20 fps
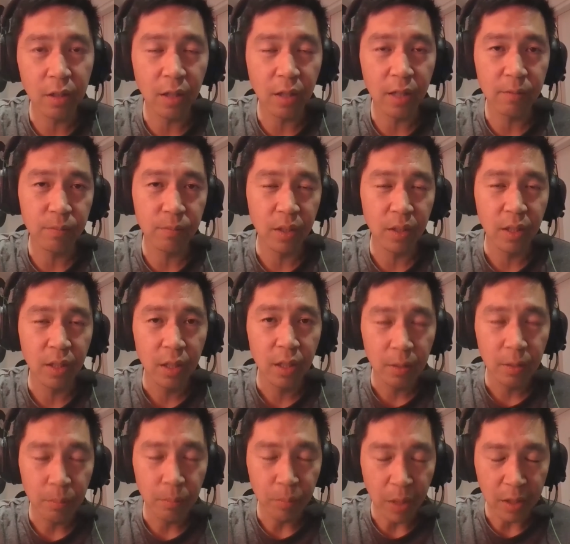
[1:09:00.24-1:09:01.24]
so it
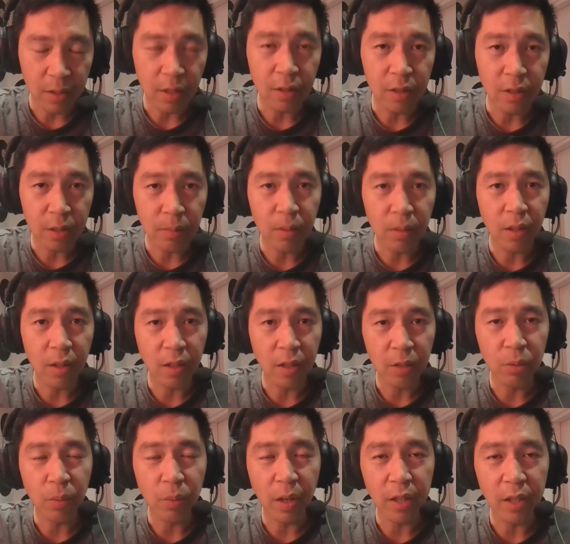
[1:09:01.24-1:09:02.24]
makes sense to me that they
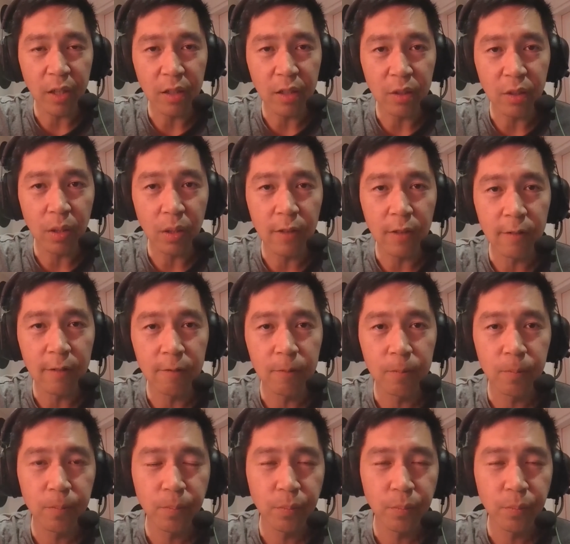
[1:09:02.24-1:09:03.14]
would widen as well.